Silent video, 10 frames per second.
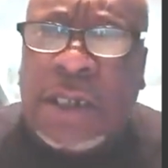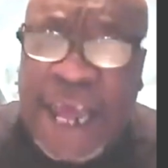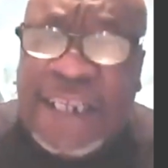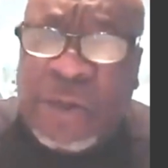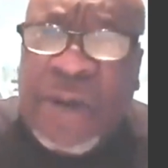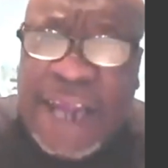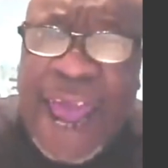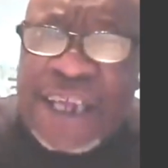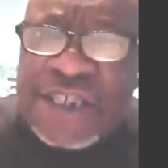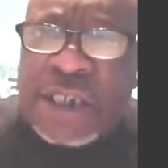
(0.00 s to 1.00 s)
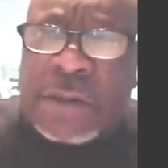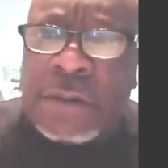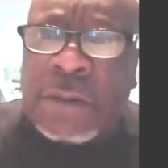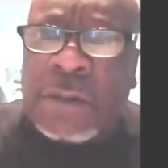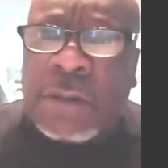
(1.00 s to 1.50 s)
that's a reaction,
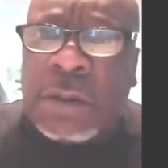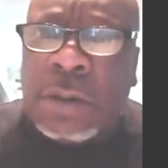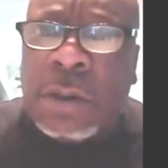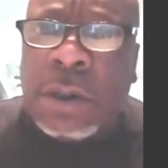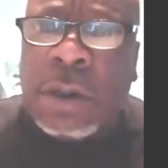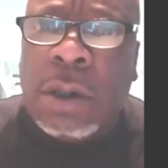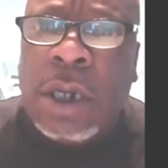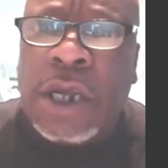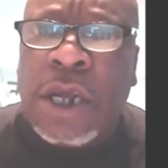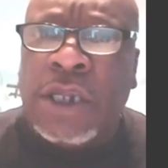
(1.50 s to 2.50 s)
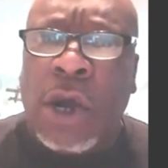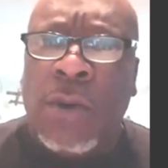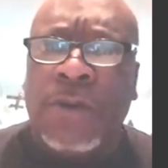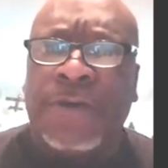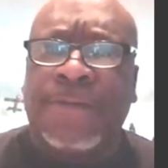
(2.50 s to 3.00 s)
you
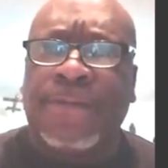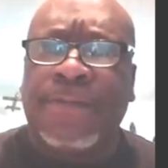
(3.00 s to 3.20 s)
know?